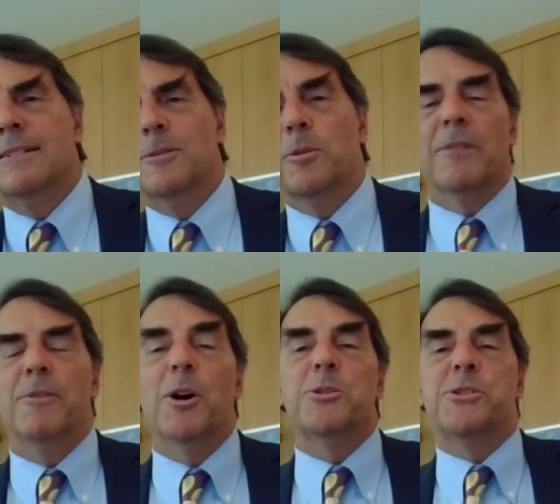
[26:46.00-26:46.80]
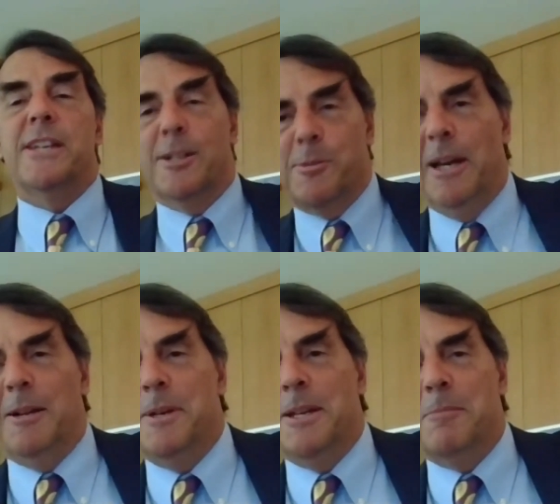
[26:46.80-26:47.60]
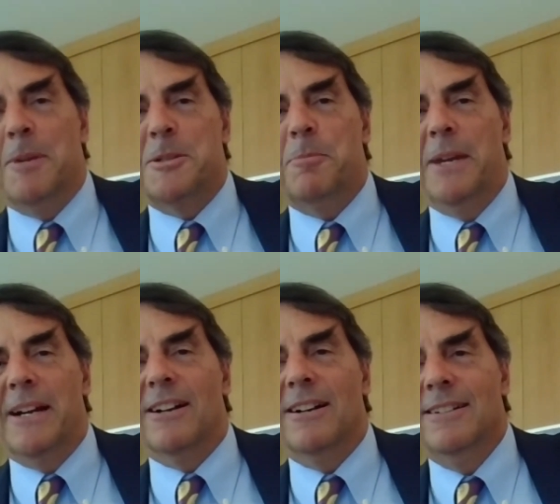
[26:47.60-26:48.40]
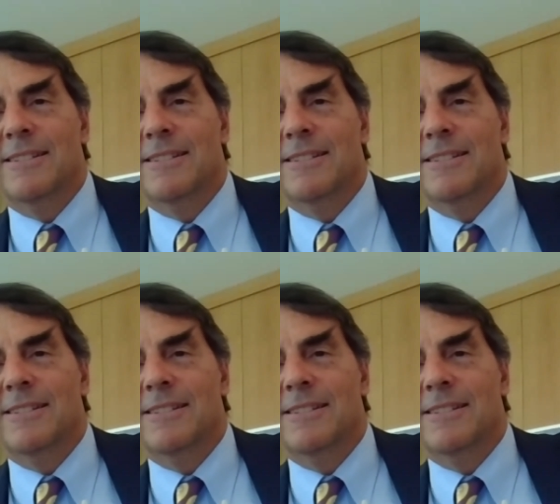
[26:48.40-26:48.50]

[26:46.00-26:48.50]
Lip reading: one of those 6 might have been a much bigger